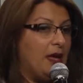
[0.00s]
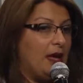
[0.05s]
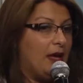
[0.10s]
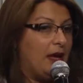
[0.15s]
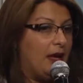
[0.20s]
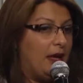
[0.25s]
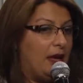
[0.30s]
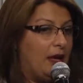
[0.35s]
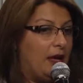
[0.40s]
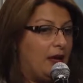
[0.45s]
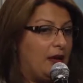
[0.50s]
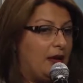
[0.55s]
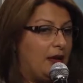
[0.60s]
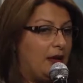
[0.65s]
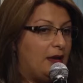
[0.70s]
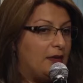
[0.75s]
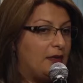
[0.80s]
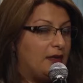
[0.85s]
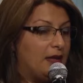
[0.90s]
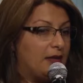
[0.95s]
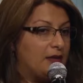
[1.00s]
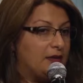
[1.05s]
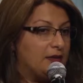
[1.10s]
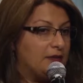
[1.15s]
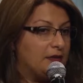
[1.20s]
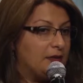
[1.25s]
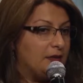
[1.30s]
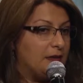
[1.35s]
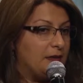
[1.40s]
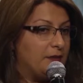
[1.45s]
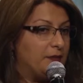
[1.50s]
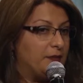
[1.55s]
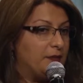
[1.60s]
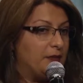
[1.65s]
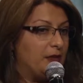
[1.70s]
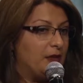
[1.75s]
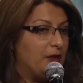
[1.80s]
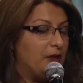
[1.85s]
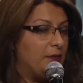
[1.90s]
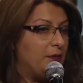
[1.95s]
That
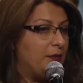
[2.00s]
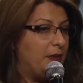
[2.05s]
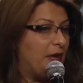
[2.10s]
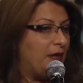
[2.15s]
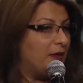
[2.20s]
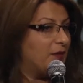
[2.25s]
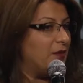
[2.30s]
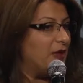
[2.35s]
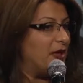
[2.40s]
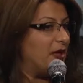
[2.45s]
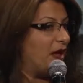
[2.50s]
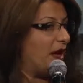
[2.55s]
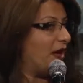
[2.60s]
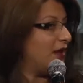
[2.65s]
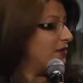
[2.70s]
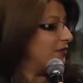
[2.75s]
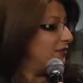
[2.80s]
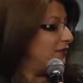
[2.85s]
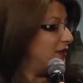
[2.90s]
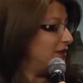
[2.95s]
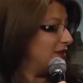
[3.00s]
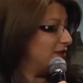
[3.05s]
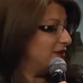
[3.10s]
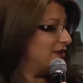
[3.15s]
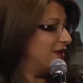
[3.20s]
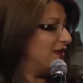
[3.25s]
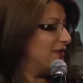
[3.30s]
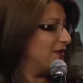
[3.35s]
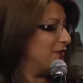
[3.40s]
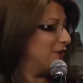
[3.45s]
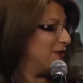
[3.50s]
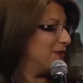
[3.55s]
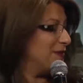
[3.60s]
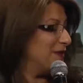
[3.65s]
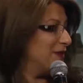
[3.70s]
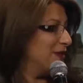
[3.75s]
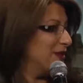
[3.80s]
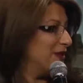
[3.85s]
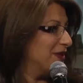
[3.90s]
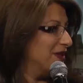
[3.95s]
make me activist for
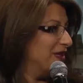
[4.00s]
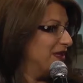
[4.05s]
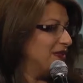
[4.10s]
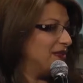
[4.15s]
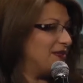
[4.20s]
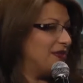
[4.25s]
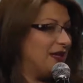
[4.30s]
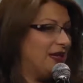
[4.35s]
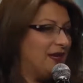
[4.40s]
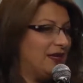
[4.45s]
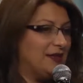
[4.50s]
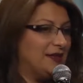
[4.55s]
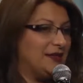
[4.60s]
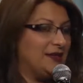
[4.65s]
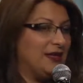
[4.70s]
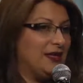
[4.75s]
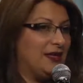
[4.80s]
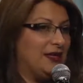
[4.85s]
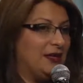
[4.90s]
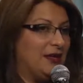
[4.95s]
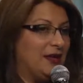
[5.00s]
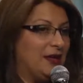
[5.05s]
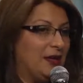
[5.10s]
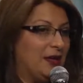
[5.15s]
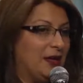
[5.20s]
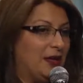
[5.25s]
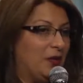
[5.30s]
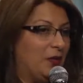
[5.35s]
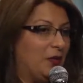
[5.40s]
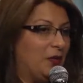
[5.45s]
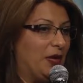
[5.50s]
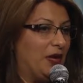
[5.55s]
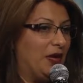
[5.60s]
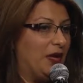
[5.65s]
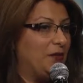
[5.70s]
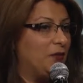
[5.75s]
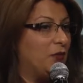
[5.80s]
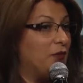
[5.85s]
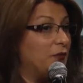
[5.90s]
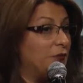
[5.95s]
special needs. And when I
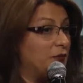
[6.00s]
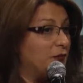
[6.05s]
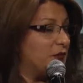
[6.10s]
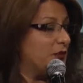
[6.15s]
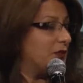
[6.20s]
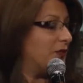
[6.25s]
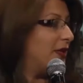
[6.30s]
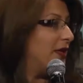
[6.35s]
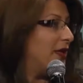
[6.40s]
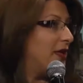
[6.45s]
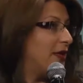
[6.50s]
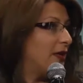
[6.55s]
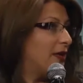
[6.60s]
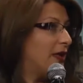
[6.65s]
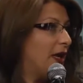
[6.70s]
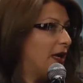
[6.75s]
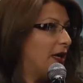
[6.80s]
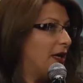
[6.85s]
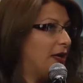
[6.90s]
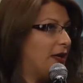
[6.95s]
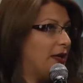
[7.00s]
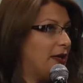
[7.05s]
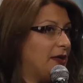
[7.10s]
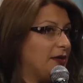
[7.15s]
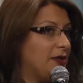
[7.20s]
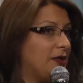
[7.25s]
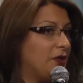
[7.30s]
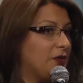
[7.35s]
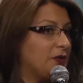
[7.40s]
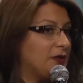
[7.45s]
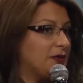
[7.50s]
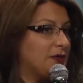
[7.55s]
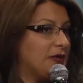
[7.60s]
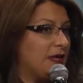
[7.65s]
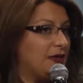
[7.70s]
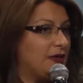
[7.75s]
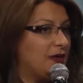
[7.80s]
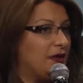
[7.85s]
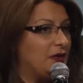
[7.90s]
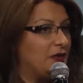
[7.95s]
moved to Sweden, I noticed
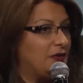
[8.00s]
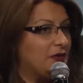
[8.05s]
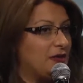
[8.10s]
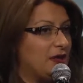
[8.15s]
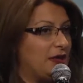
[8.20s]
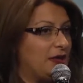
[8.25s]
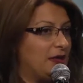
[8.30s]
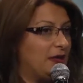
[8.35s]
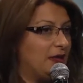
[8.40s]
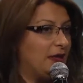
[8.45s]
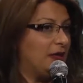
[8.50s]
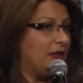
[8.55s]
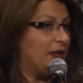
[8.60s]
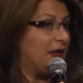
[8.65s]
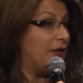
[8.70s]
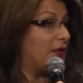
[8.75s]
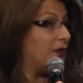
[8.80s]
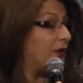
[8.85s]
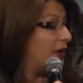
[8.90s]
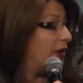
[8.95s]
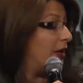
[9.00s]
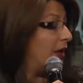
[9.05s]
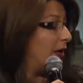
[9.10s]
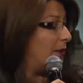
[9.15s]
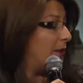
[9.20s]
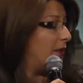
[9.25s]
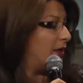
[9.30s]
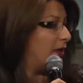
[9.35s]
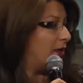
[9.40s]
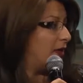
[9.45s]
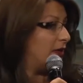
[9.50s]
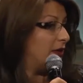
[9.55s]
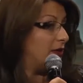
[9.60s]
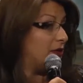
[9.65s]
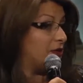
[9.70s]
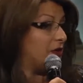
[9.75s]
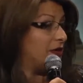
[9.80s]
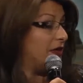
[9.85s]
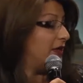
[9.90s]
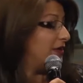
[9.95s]
that there is another gap and another
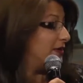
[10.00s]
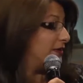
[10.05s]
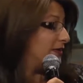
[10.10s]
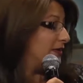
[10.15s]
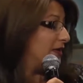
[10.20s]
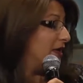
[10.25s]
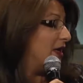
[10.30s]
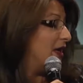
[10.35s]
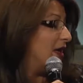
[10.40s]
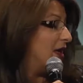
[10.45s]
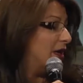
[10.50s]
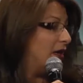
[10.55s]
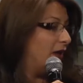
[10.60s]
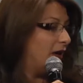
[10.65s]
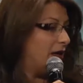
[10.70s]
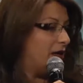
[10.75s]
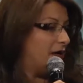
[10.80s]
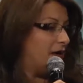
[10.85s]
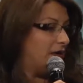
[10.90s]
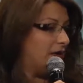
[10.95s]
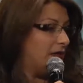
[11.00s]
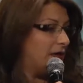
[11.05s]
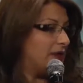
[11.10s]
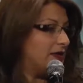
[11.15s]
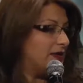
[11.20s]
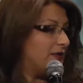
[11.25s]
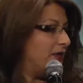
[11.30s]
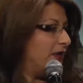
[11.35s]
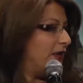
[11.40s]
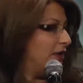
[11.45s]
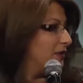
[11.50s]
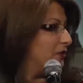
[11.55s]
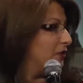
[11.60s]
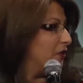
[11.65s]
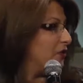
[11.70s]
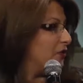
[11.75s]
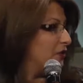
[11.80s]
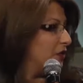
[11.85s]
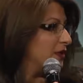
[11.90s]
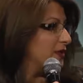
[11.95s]
needs in this field,
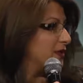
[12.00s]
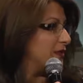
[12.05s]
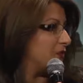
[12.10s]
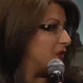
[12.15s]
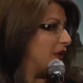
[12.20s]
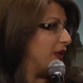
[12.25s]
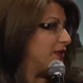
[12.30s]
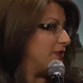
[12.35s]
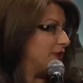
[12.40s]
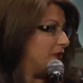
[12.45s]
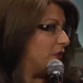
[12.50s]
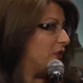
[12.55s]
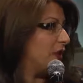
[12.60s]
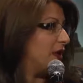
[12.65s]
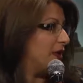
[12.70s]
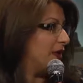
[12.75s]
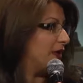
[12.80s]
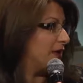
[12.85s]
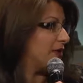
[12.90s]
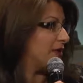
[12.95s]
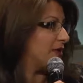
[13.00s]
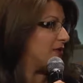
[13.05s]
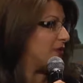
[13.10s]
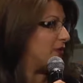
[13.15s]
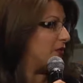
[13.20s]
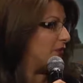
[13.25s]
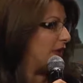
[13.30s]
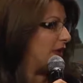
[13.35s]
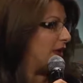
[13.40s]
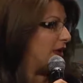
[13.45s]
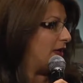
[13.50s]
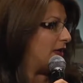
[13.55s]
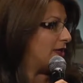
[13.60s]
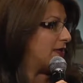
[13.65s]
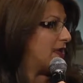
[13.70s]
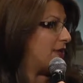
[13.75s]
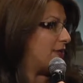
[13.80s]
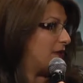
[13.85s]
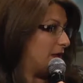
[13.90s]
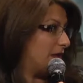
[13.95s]
not just raise the awareness to
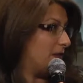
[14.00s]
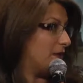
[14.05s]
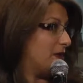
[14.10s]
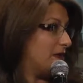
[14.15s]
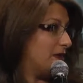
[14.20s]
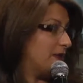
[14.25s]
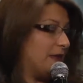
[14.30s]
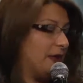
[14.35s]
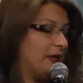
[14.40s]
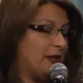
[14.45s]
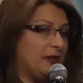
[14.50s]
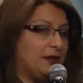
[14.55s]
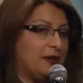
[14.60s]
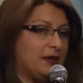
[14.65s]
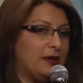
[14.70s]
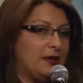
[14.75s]
accept and respect